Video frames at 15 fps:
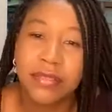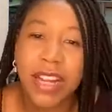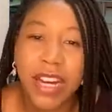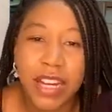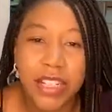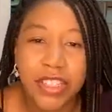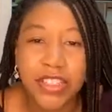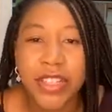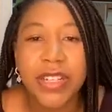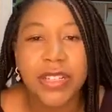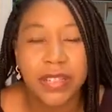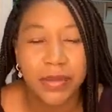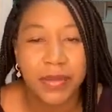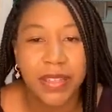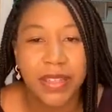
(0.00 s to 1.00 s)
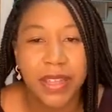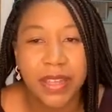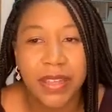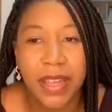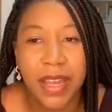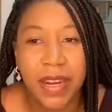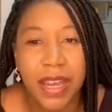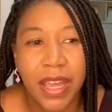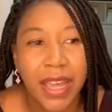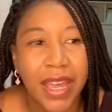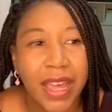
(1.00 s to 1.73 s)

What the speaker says: 100, something like that.